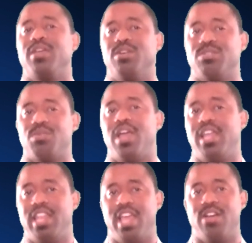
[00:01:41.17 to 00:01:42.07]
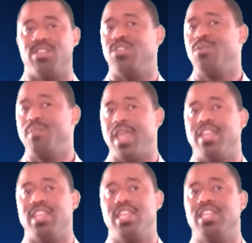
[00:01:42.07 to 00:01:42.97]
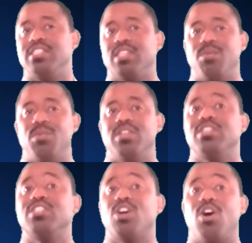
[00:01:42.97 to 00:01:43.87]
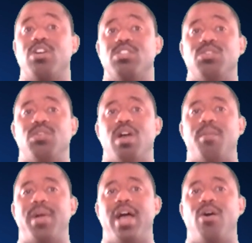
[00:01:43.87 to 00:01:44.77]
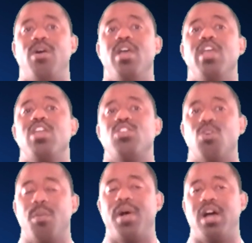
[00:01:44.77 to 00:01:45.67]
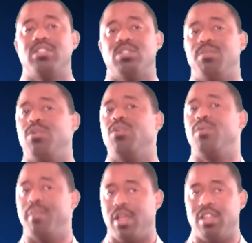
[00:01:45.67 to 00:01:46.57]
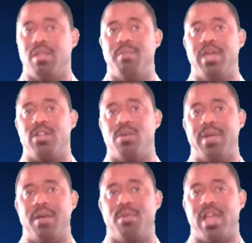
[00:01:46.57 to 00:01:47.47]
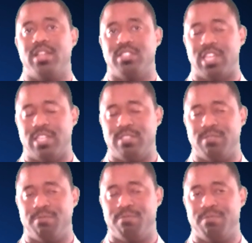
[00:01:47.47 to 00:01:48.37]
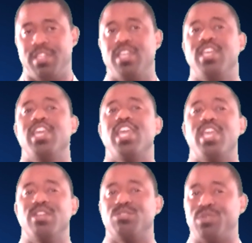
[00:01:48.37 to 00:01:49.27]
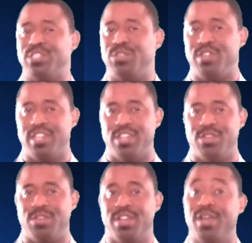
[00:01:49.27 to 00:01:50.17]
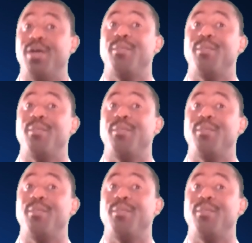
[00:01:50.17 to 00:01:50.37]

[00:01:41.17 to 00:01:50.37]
Because right now you may need someone to talk to about your possible Maryland medical malpractice case. Here's what you can do.